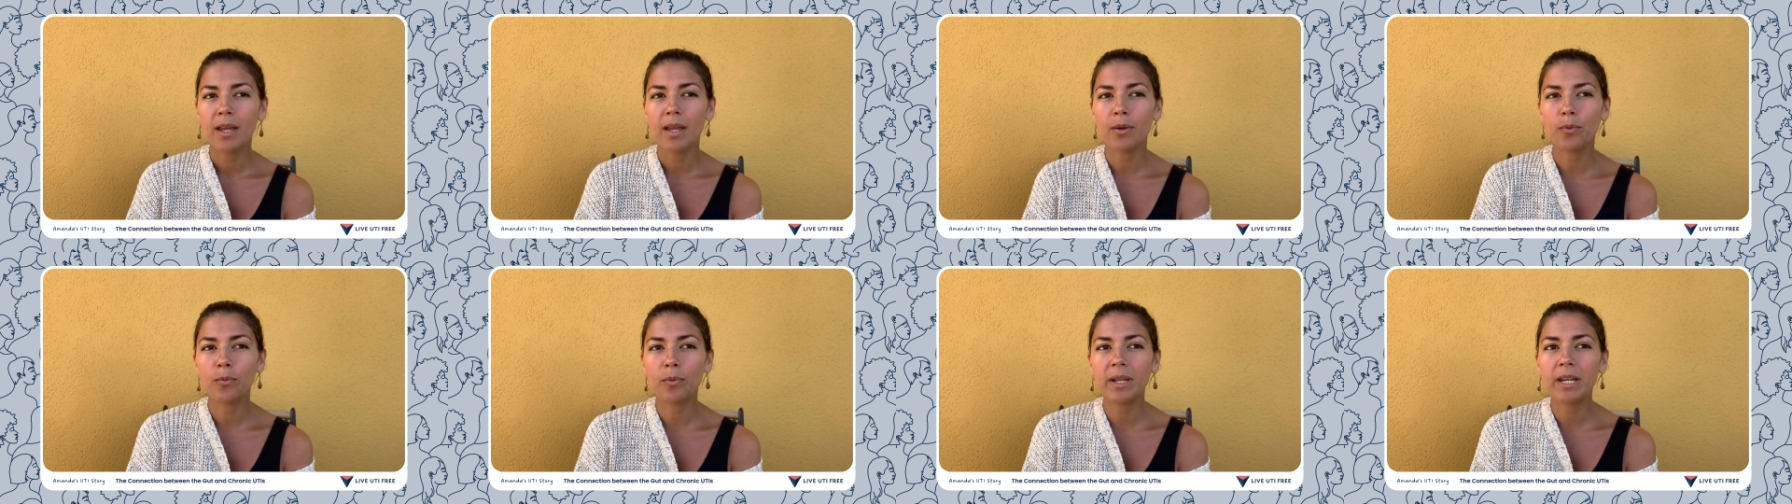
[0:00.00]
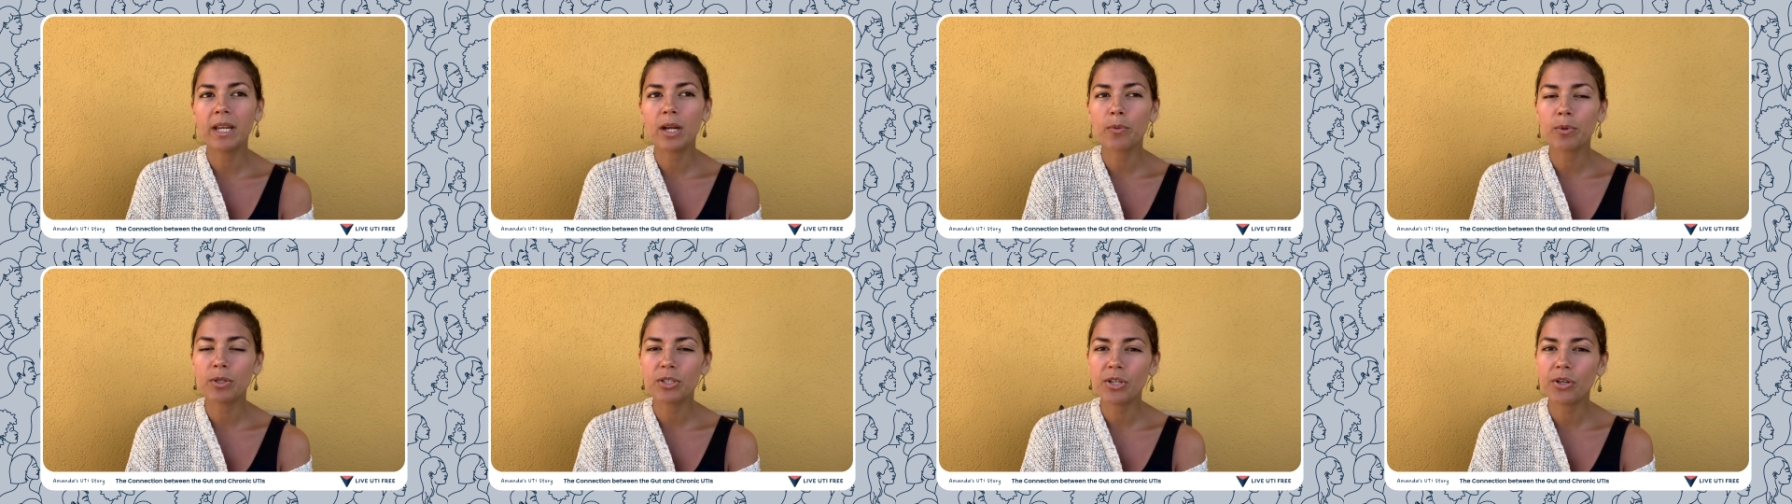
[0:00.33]
when I
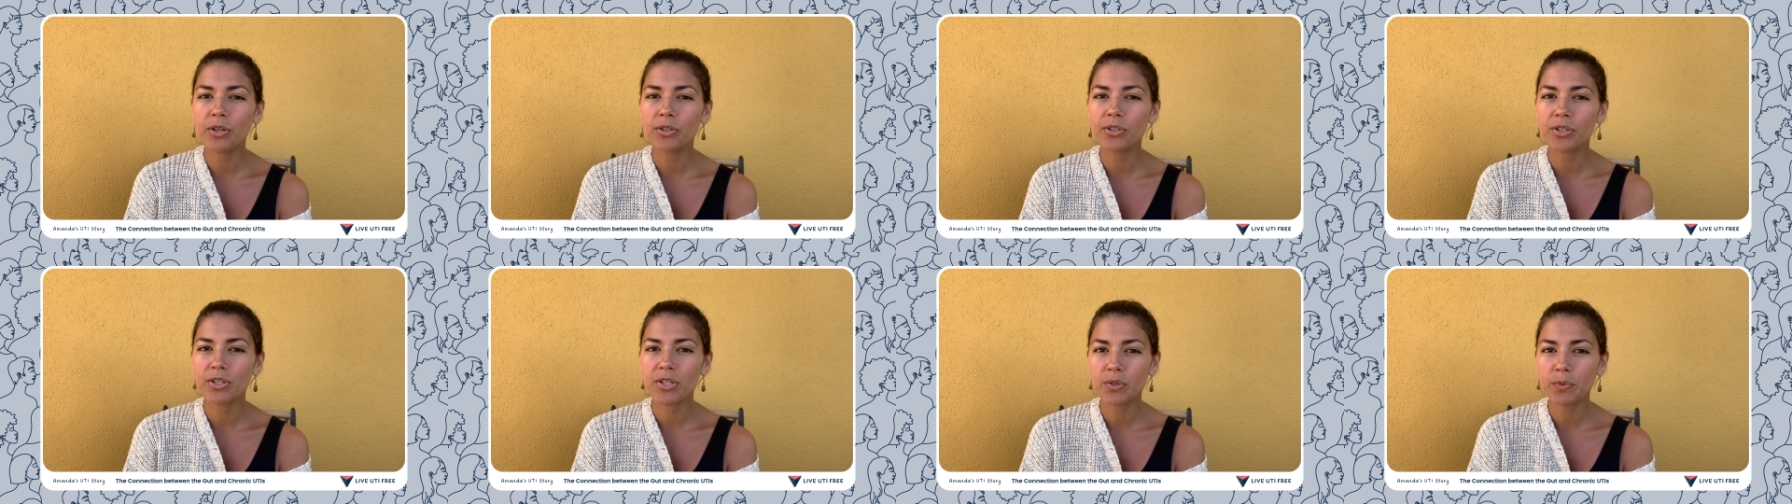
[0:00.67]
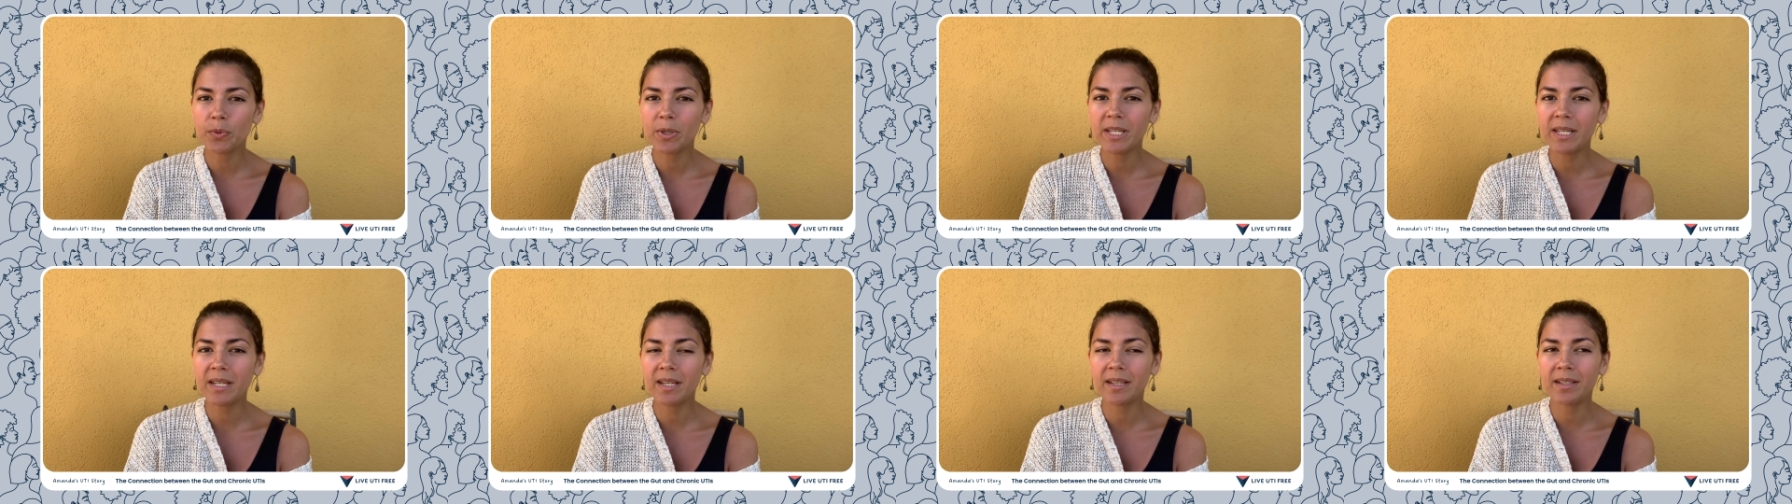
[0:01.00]
returned to
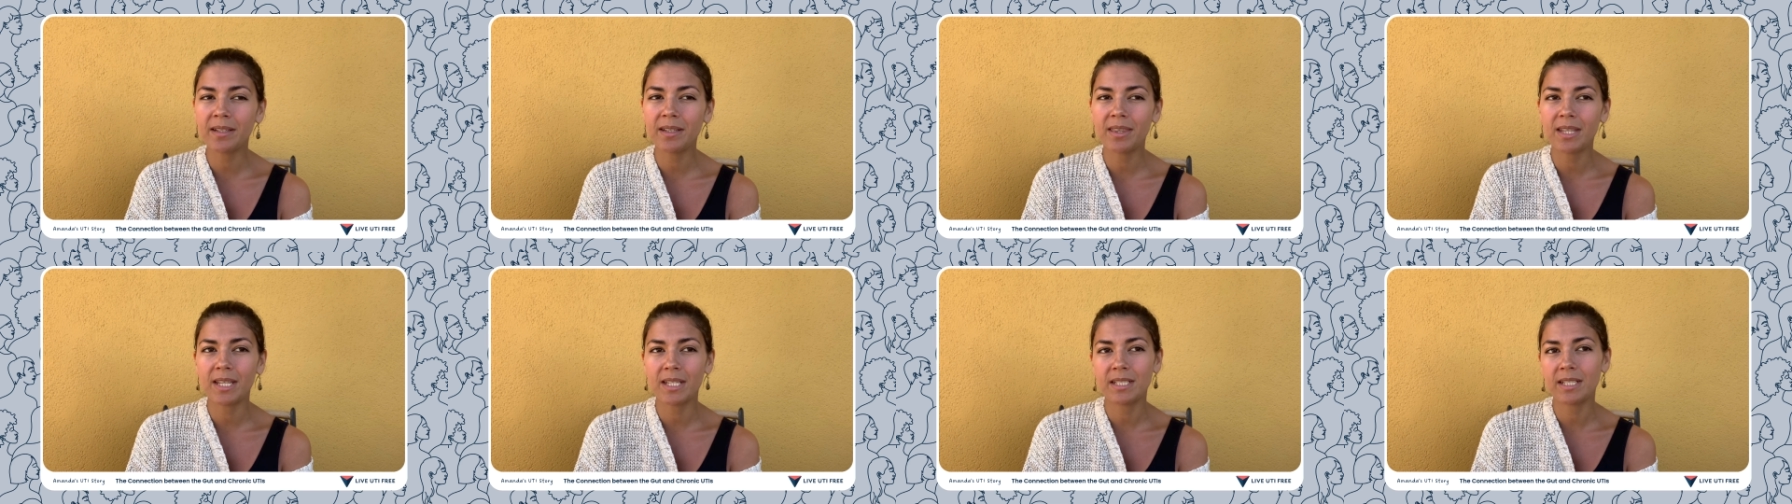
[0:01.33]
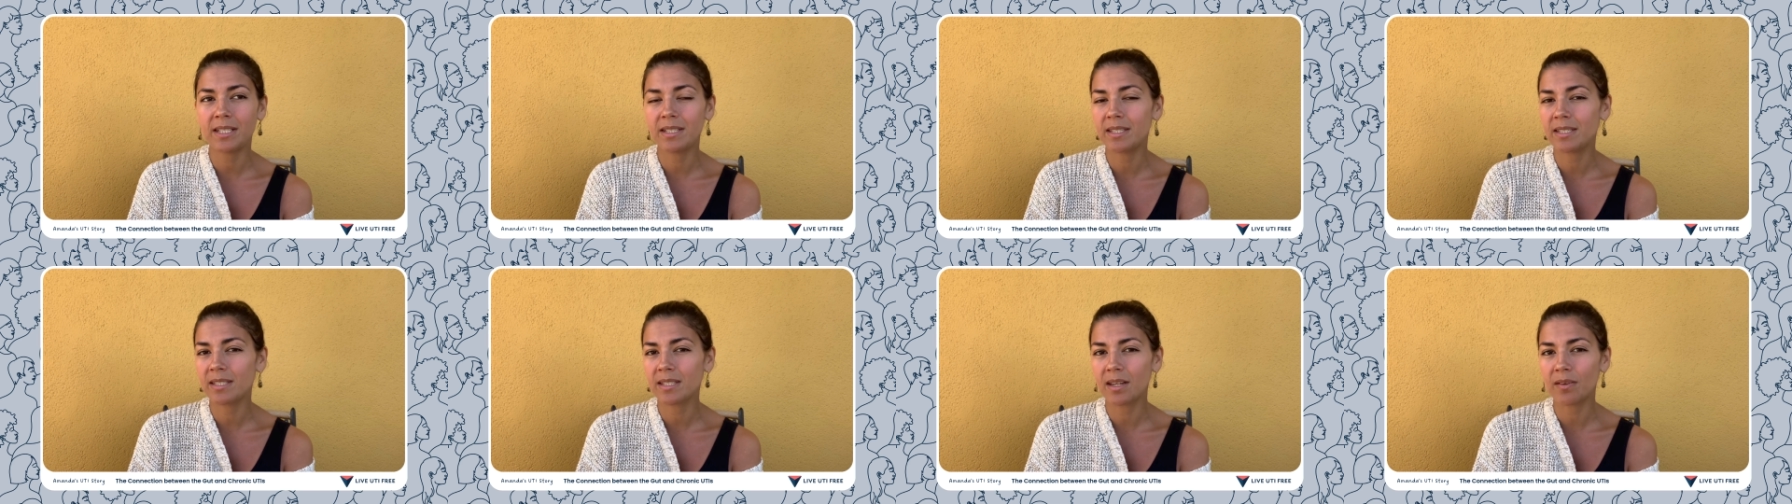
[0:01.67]
Sweden, they
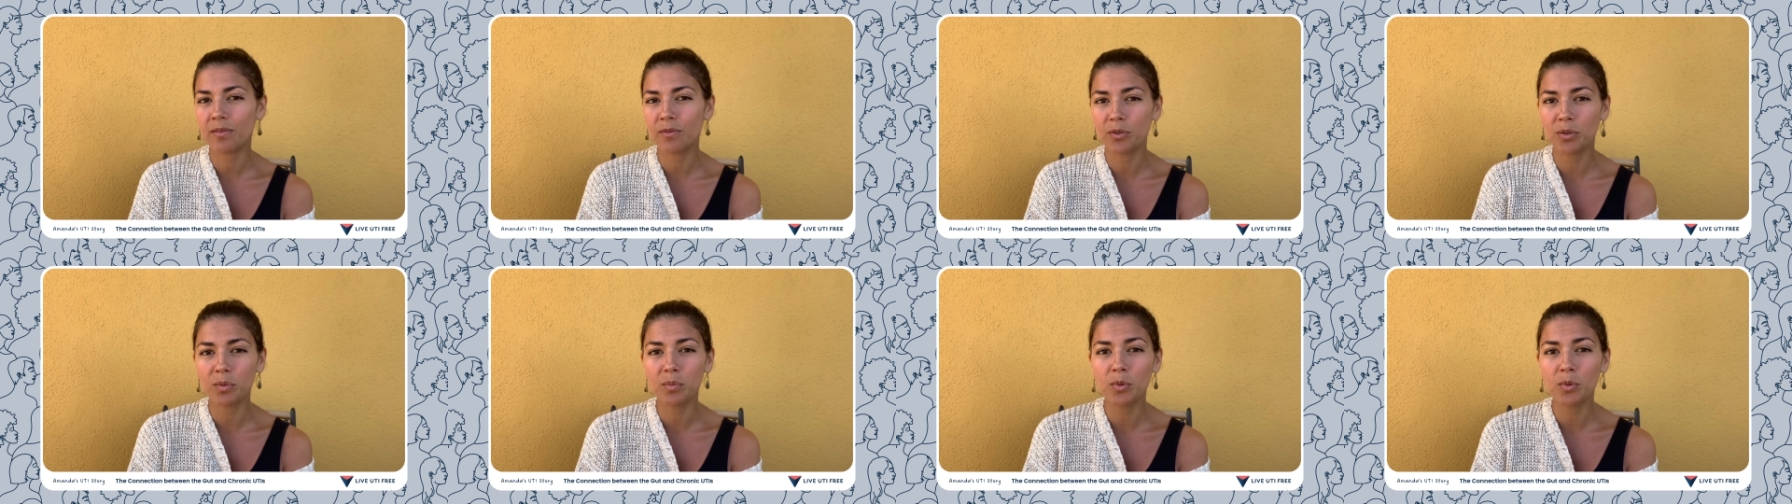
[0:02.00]
did several